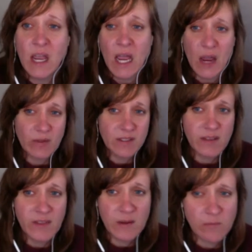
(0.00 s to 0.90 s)
I would say
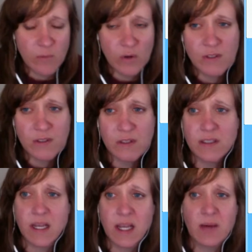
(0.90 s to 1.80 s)
that most of the
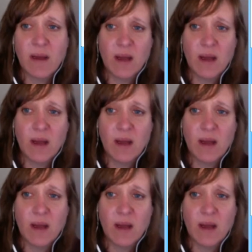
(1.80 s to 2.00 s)
time,